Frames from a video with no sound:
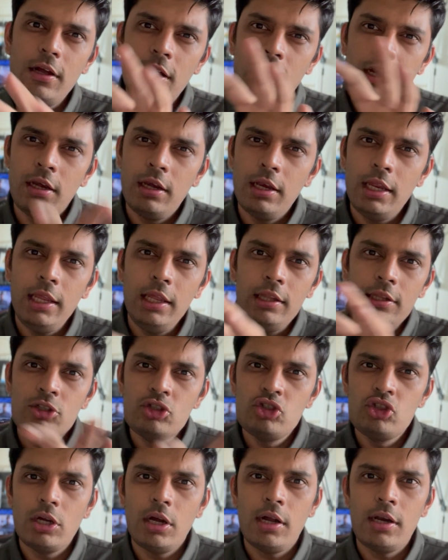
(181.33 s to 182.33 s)

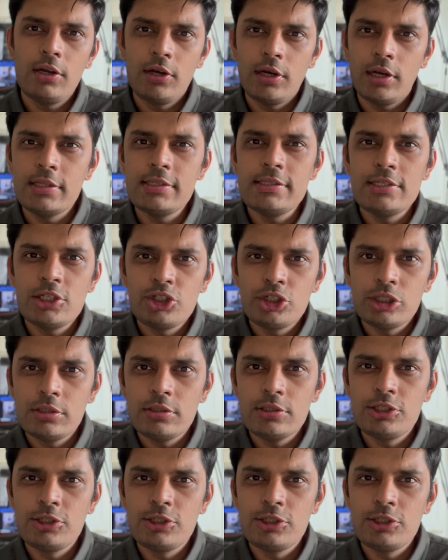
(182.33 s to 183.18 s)
arrange our transition